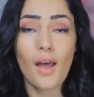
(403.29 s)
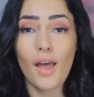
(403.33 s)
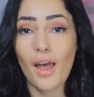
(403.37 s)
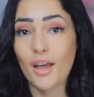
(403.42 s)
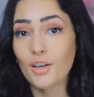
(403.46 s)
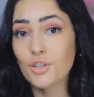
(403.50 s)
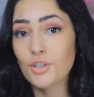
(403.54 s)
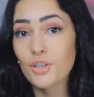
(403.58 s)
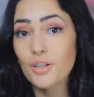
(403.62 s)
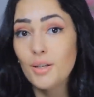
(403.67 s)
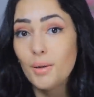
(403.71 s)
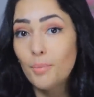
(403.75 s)

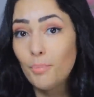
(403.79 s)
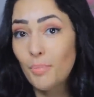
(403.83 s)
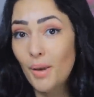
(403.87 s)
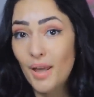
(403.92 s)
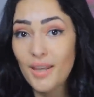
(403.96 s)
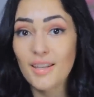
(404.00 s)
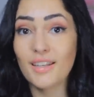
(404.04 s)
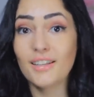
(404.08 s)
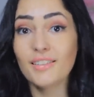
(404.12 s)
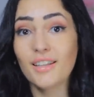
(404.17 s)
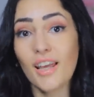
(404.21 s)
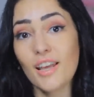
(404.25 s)
actually
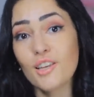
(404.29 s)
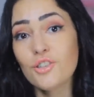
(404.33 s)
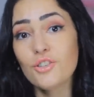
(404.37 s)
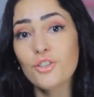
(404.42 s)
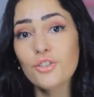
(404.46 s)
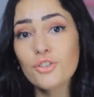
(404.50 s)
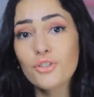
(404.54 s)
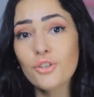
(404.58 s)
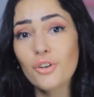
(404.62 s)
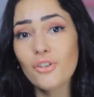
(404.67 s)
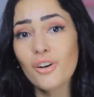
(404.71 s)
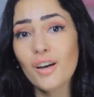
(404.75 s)
paying
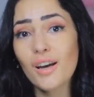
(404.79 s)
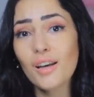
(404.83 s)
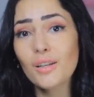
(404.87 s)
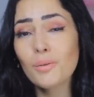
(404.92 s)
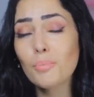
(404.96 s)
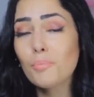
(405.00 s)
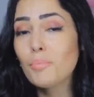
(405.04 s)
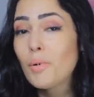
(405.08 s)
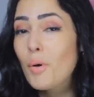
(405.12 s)
attention to it,